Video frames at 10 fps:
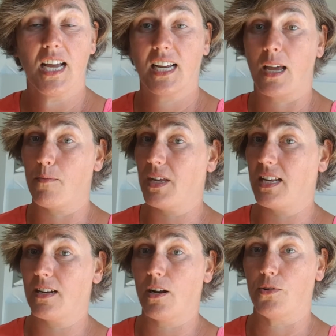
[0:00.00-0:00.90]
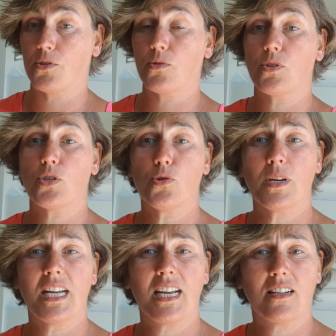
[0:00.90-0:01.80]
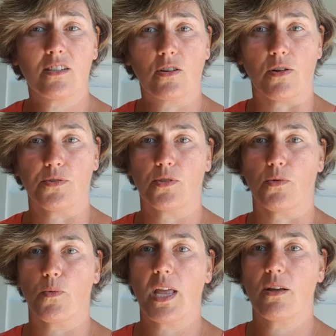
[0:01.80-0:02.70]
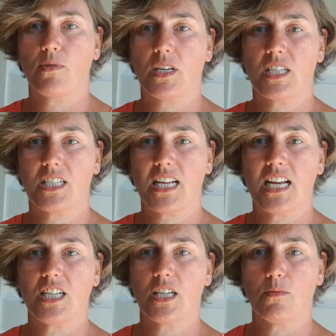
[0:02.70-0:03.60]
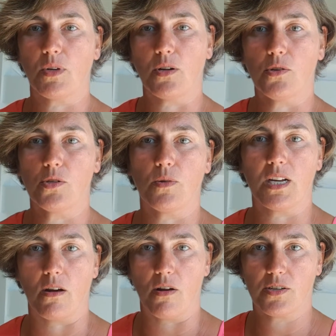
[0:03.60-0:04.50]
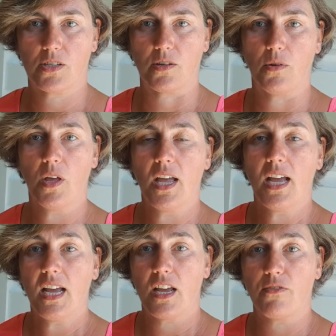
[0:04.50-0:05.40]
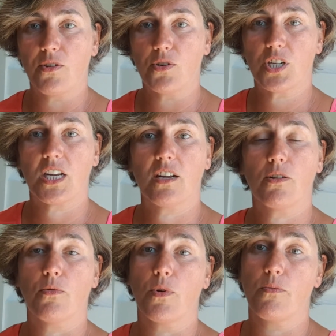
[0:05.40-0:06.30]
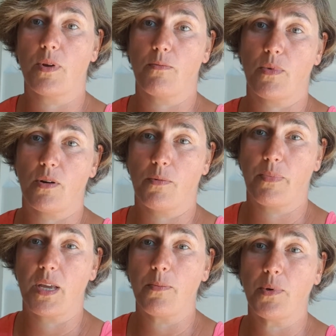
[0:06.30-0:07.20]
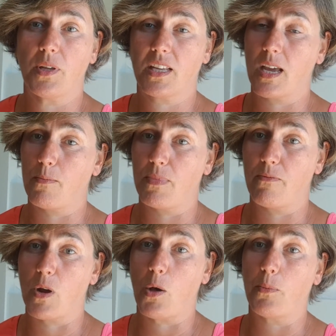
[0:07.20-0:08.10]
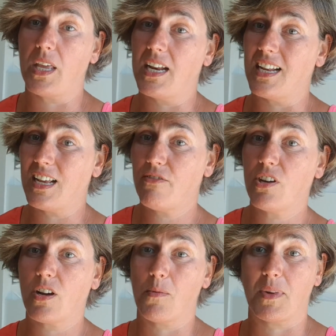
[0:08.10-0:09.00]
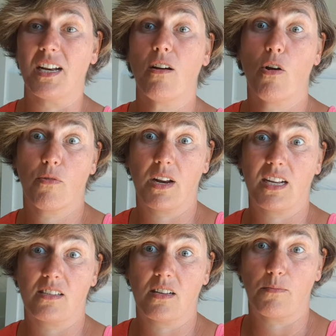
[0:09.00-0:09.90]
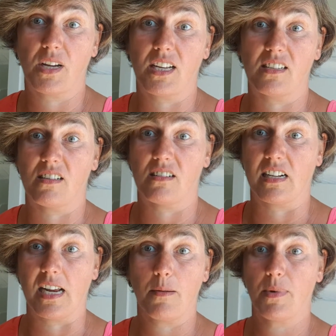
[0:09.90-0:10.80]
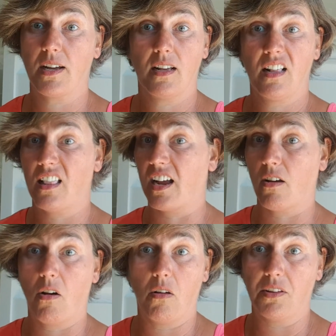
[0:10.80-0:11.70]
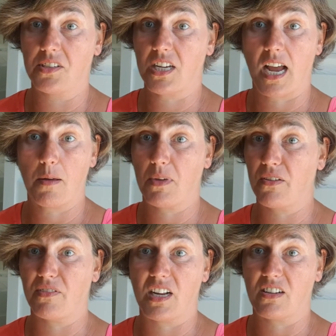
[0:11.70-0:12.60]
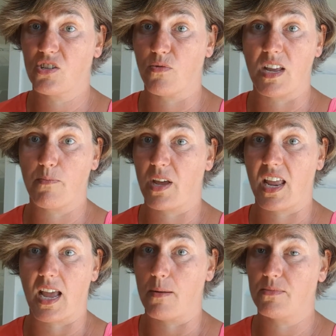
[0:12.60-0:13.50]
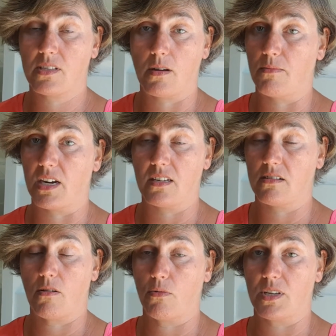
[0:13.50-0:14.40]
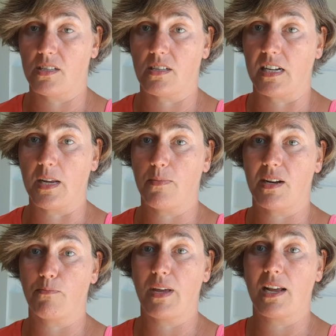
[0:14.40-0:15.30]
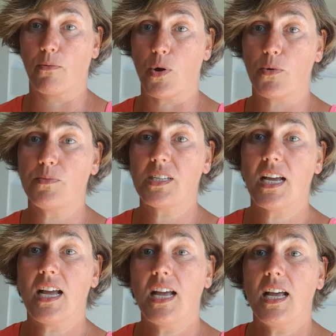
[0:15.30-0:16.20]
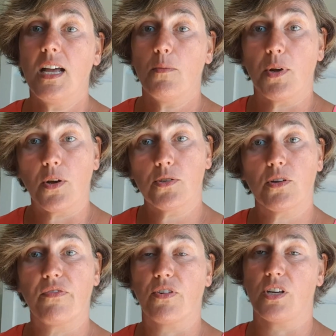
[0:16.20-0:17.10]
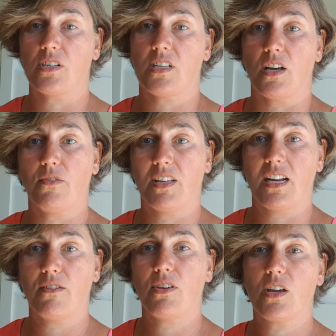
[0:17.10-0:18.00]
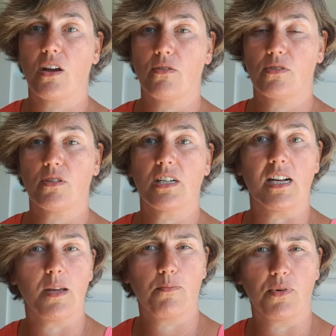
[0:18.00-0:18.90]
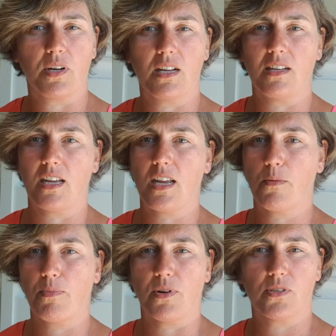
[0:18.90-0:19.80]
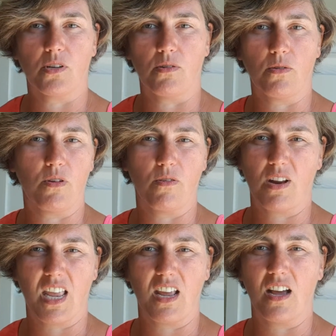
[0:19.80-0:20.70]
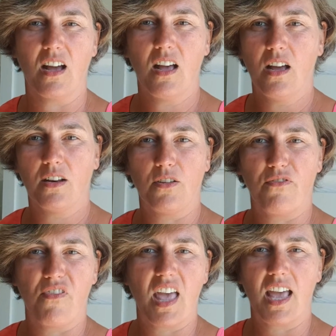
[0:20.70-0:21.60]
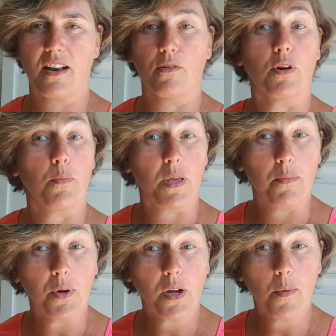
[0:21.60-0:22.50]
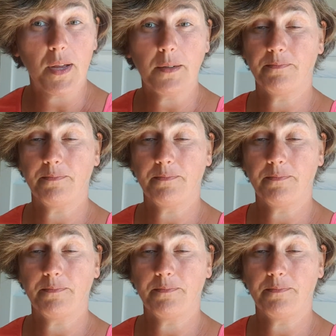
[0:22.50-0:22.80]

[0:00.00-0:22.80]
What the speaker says: Can be close to a street, close to a railway station, but also in a hostel. If you share the room with more people, it can be that if you come in already somebody is asleep. Like all the time, even at 3 p.m., somebody is always asleep in big rooms. But also for yourself, that if you go to sleep, put in the earplug so you don't hear the van or the people come in.